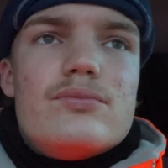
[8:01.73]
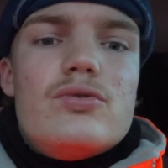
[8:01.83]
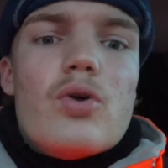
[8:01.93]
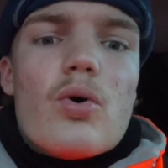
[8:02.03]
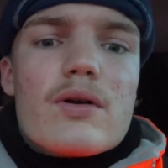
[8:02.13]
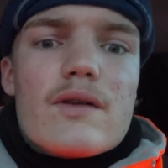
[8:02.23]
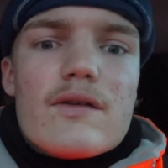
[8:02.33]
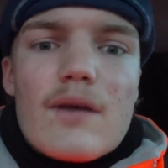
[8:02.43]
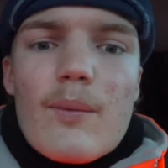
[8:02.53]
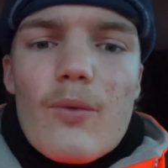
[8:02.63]
talk to
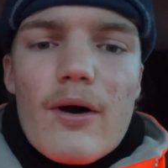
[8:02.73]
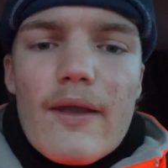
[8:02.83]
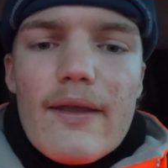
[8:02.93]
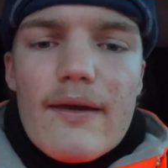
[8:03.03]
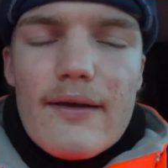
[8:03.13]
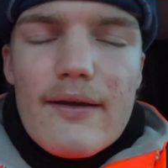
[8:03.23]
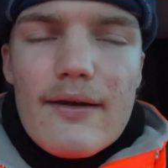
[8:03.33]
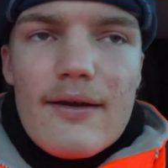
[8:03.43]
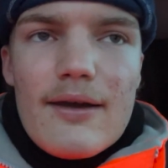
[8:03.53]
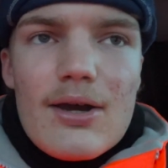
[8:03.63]
someone,
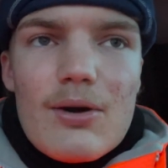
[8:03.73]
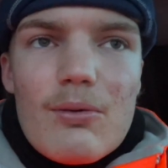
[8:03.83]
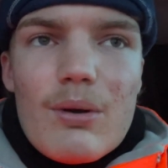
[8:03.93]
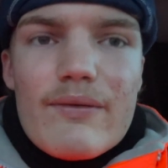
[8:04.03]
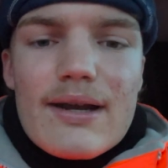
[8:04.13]
whether